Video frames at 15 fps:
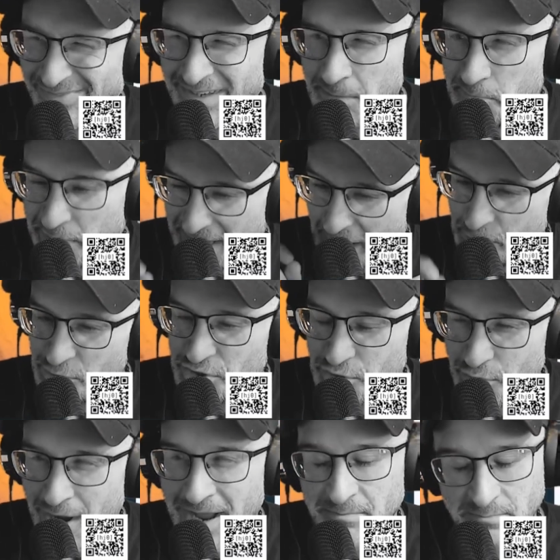But I would
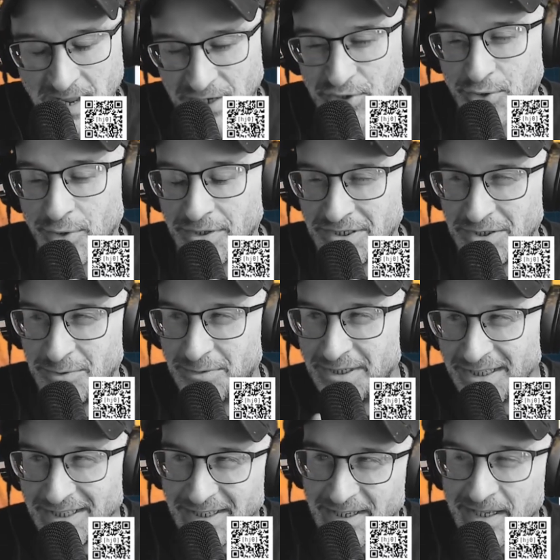try and make sure you
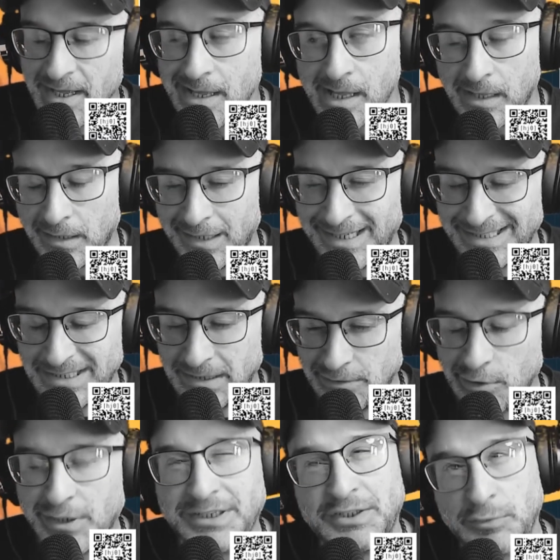
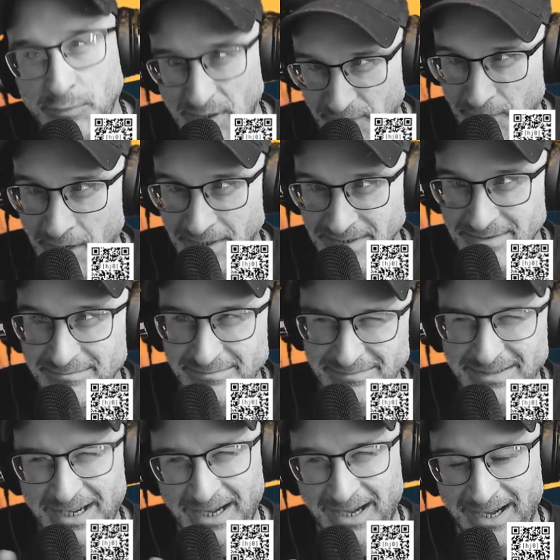look at the refund
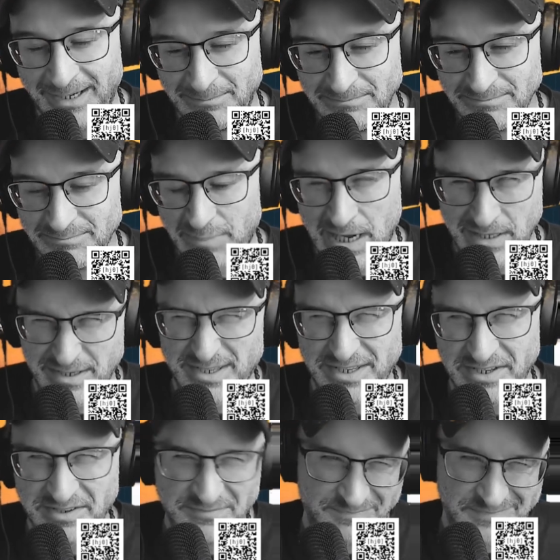
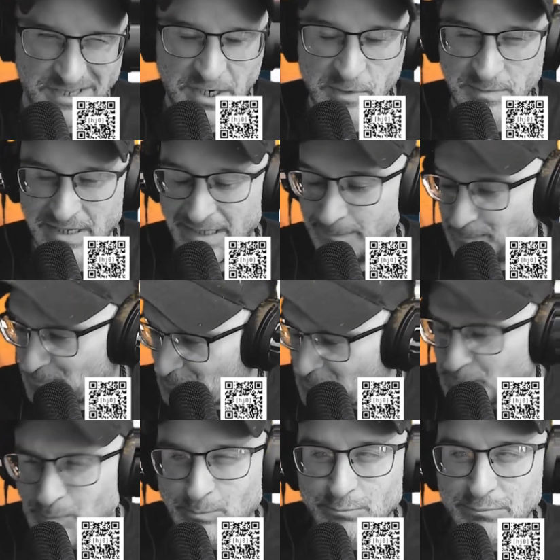policies. You know what I'm saying?
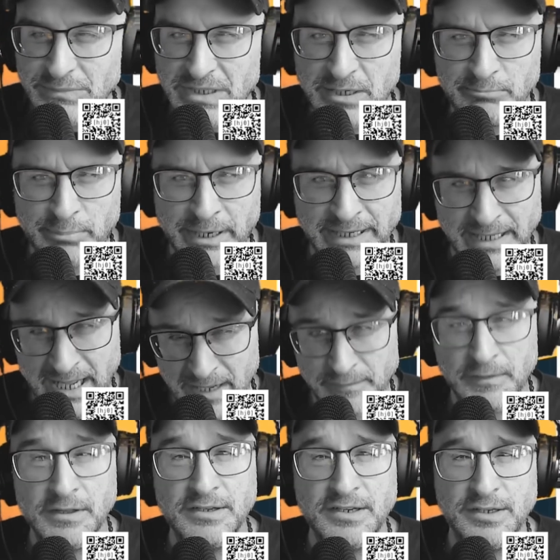But
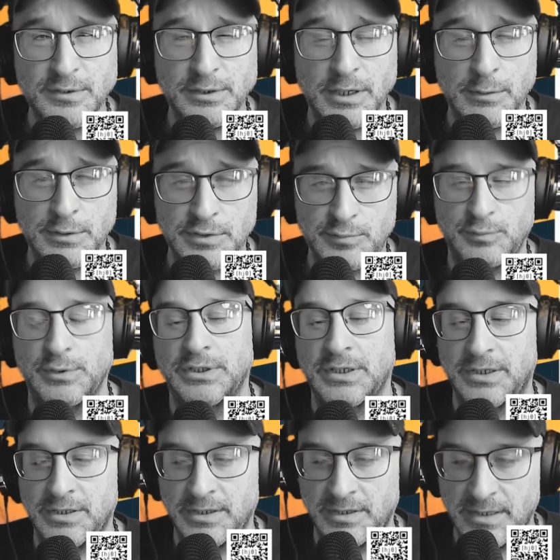FL Studio is really
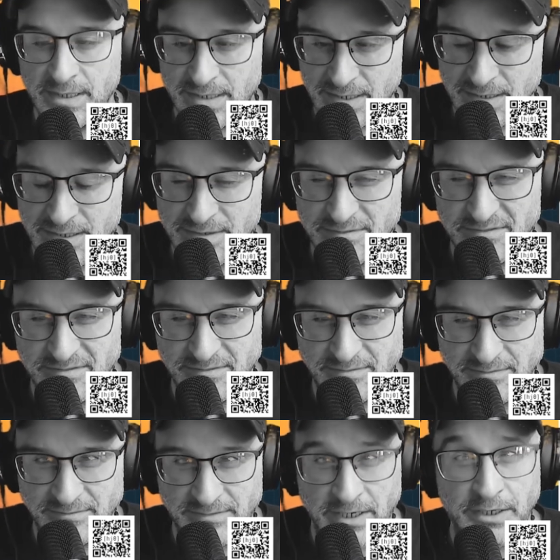good. This is
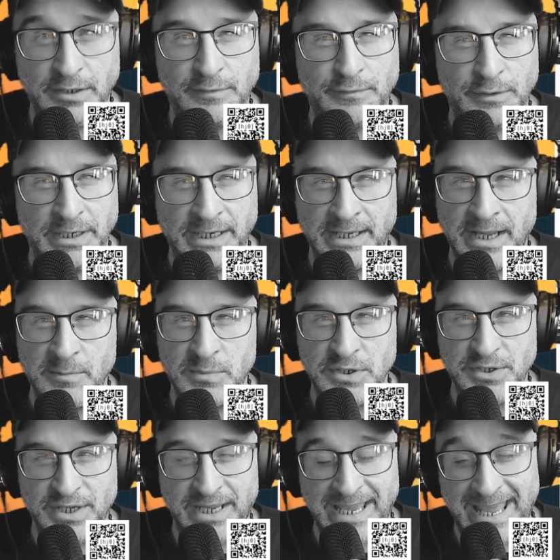very good for EDM
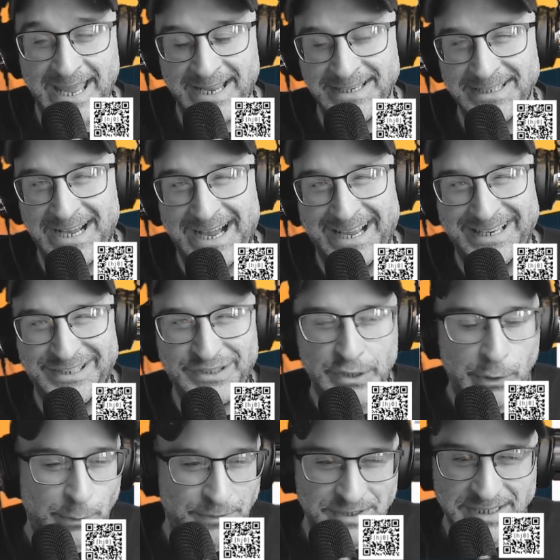music, and I
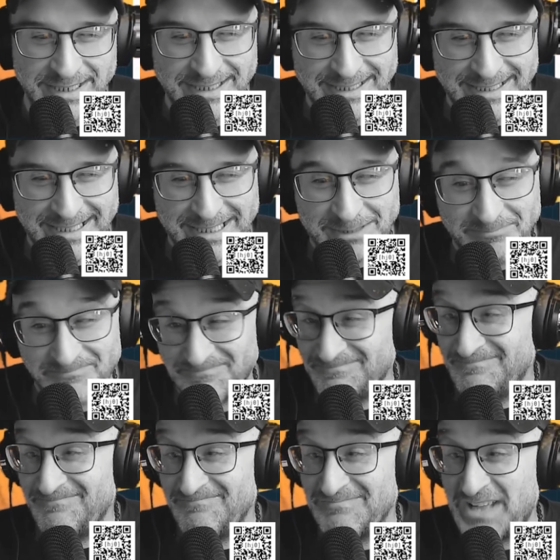don't
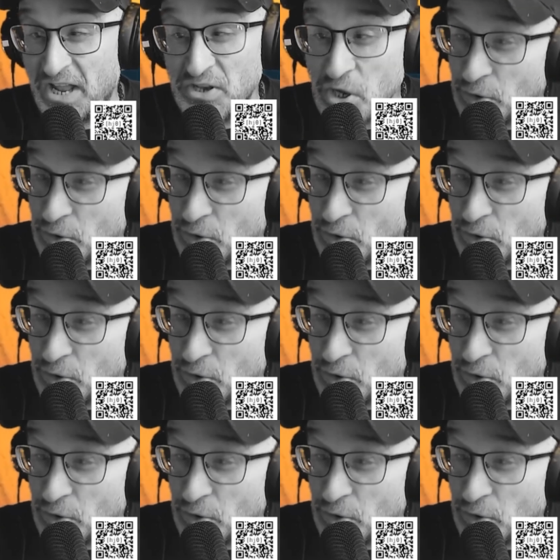know